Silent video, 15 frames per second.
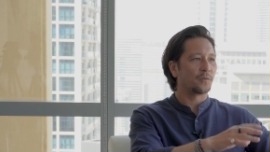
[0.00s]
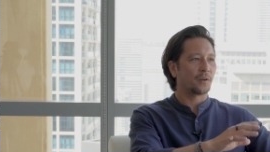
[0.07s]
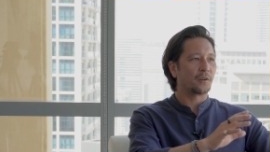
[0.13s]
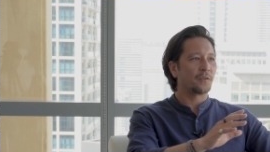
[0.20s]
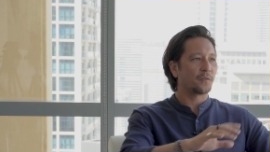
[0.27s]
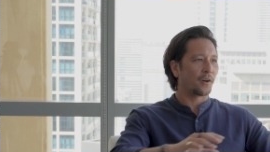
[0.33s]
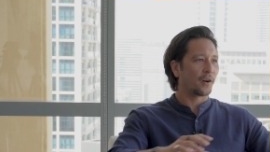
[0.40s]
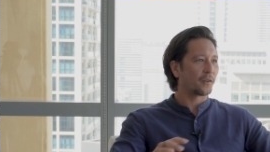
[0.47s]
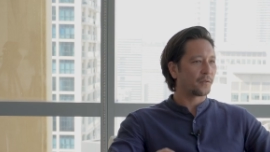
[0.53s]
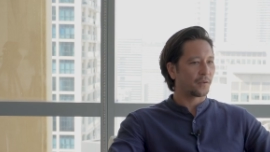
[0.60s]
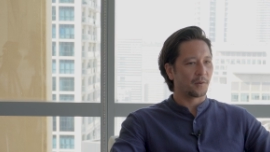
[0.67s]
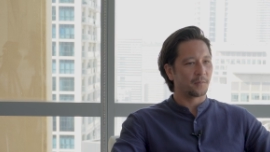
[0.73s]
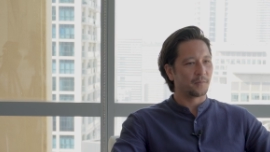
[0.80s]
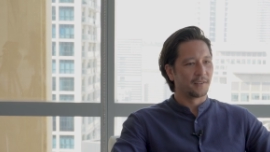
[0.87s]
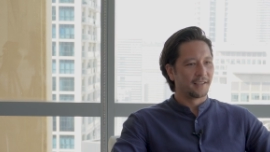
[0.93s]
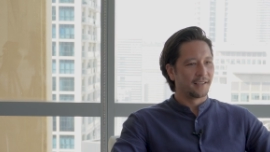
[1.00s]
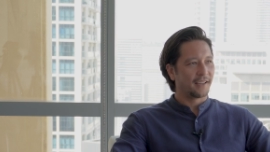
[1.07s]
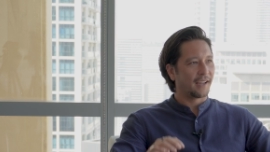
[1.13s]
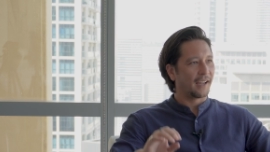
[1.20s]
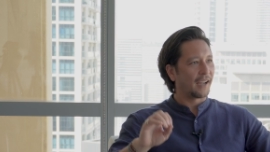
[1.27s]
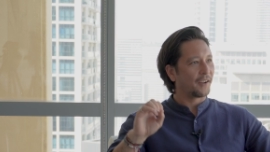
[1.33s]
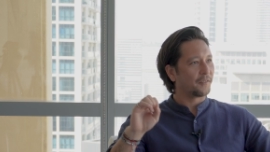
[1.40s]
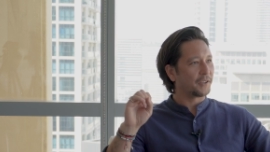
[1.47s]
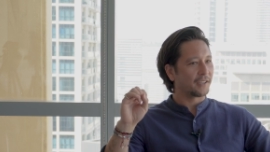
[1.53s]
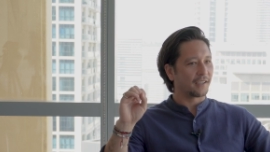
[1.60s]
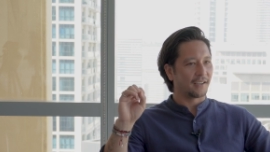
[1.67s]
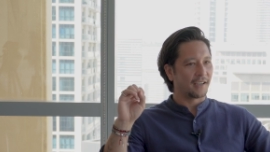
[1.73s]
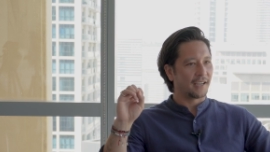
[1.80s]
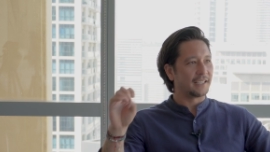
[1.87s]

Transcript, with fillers: very far from uh, having uh,